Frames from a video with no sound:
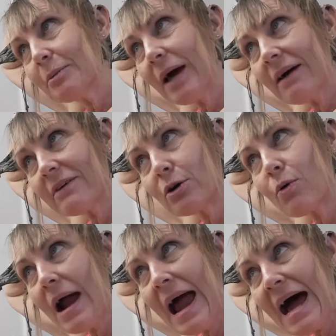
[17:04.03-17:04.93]
up having a
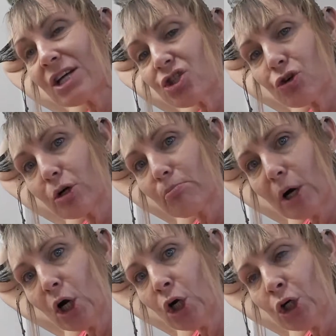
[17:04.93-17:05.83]
rash or a
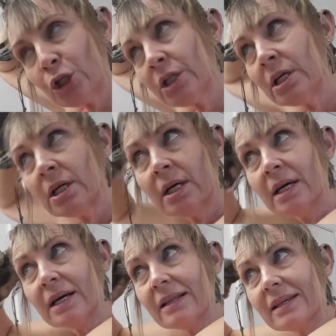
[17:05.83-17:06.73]
burn.
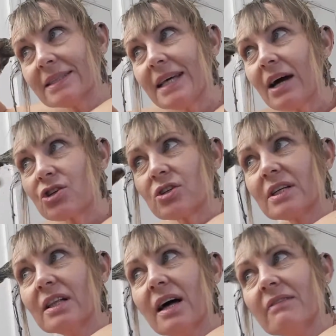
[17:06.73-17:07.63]
This actually
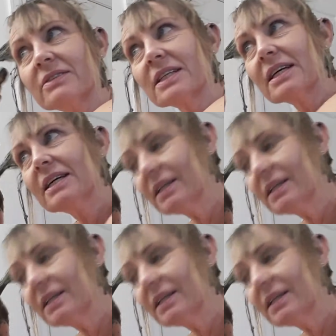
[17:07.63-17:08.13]
loves it.